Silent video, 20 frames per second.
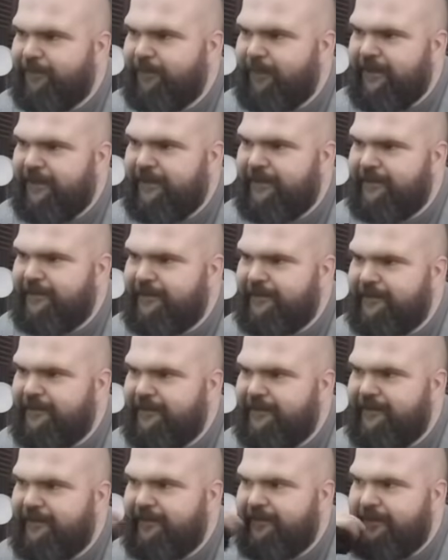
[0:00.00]

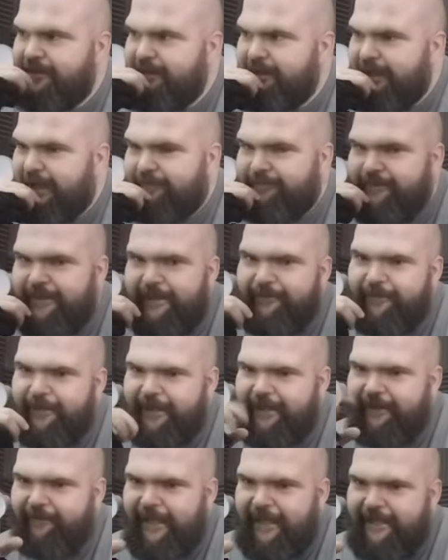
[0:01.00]
I've never
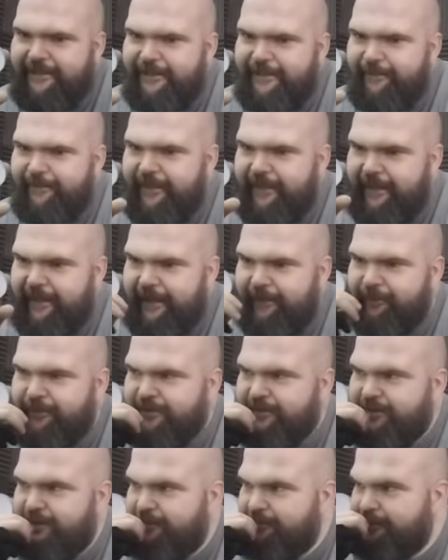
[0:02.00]
like imagined him being able to
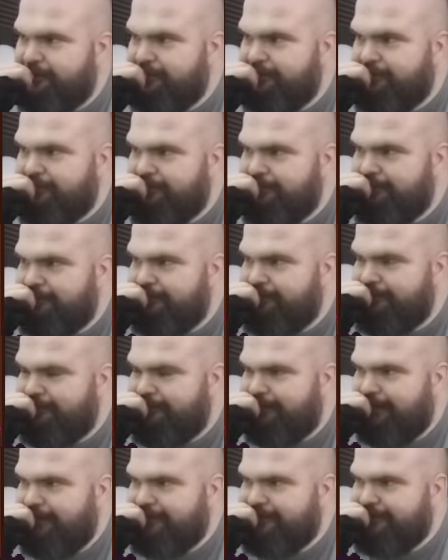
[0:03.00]
talk,
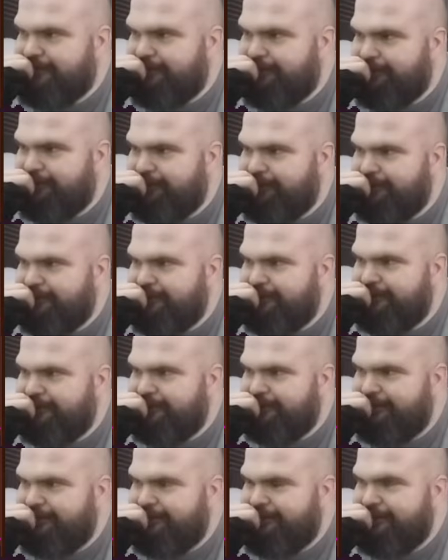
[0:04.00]
and so
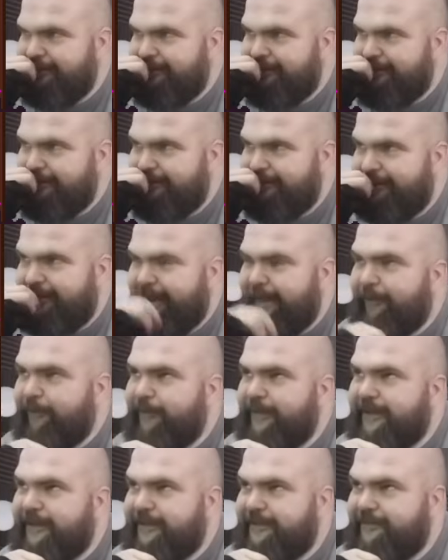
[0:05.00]
that will
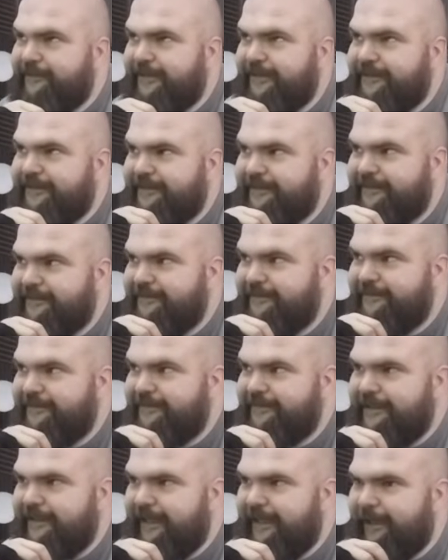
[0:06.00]
be interesting
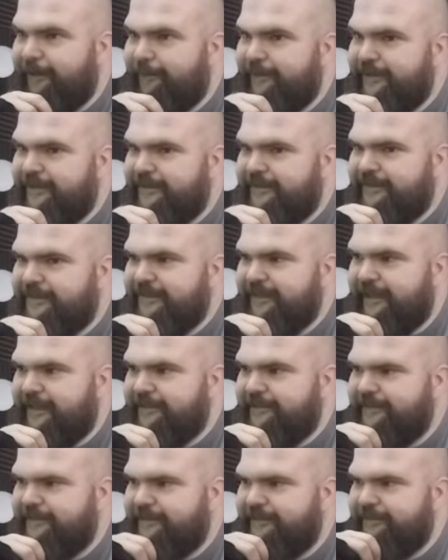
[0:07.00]
in how we decide
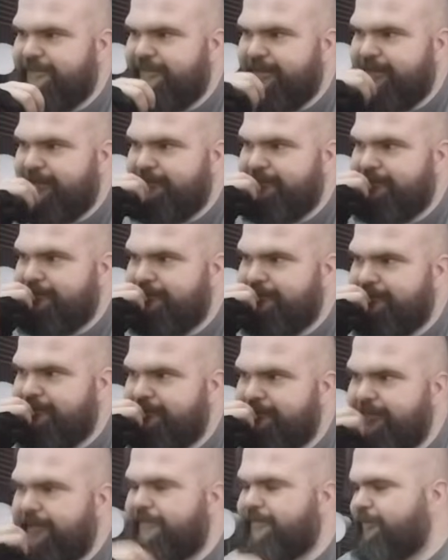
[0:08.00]
to do that.
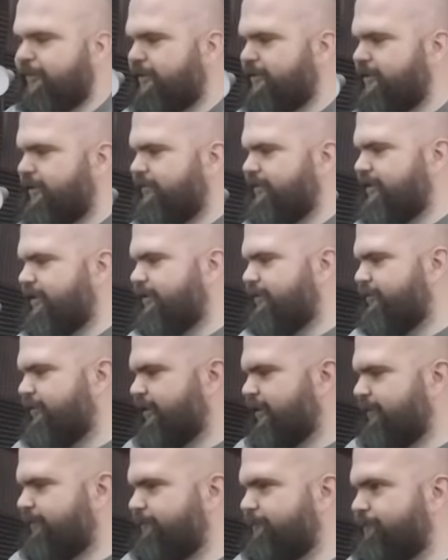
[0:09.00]
We'll have to workshop together one day.